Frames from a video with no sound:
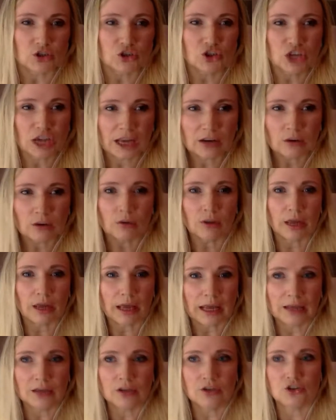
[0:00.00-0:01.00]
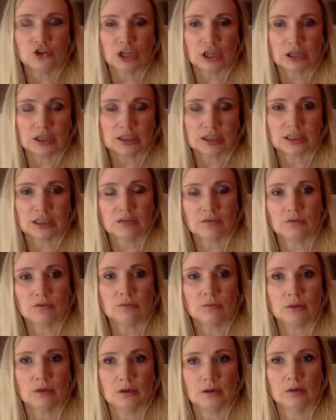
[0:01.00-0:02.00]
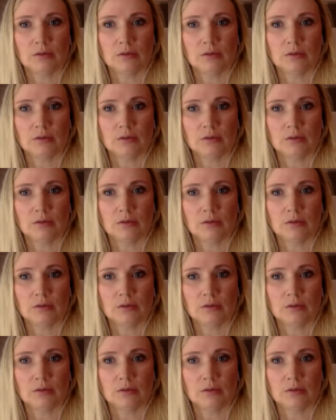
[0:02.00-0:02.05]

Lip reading: channel that energy and to give them